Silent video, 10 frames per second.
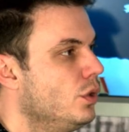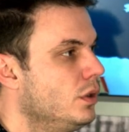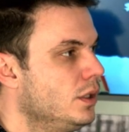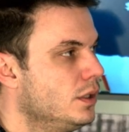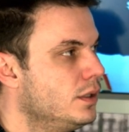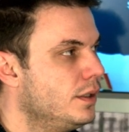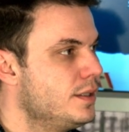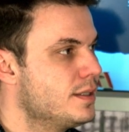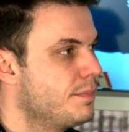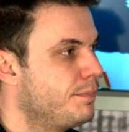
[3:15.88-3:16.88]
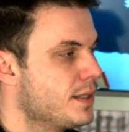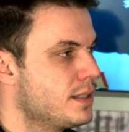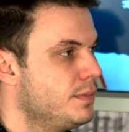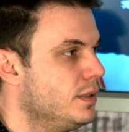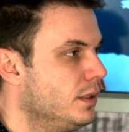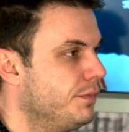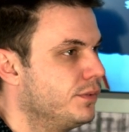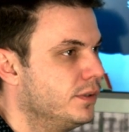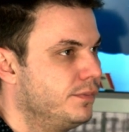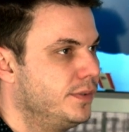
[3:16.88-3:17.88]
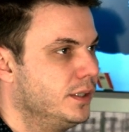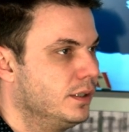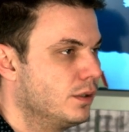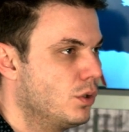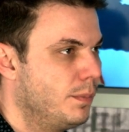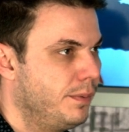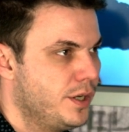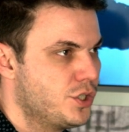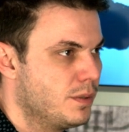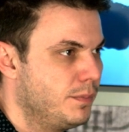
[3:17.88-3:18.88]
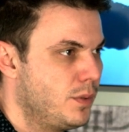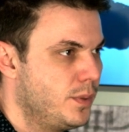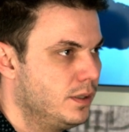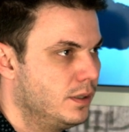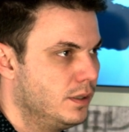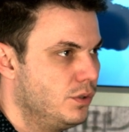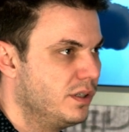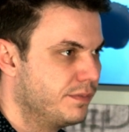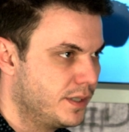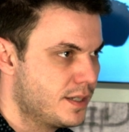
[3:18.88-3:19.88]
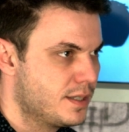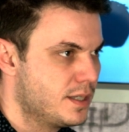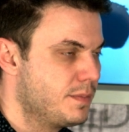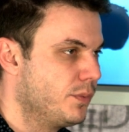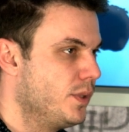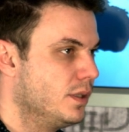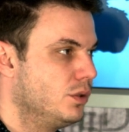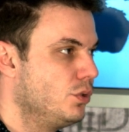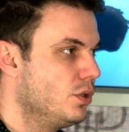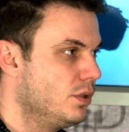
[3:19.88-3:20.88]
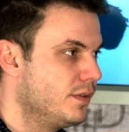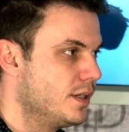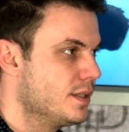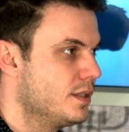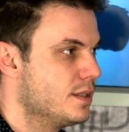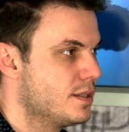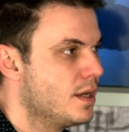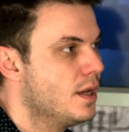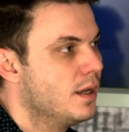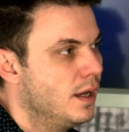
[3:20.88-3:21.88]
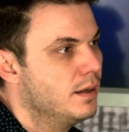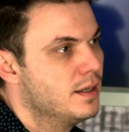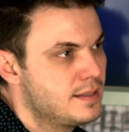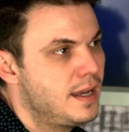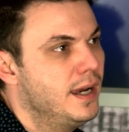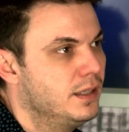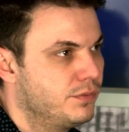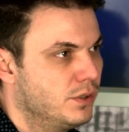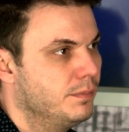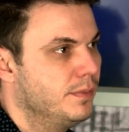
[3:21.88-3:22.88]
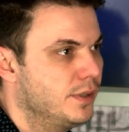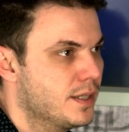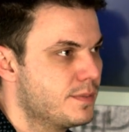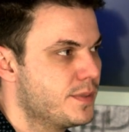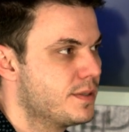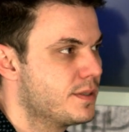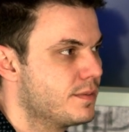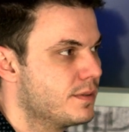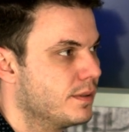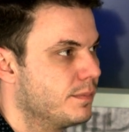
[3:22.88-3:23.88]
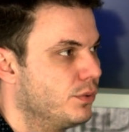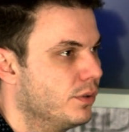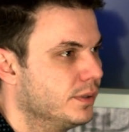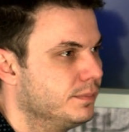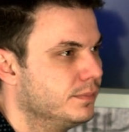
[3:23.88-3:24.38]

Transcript: you think that there is a possibility for further cooperation between the universities, between the two universities, aside from Erasmus program?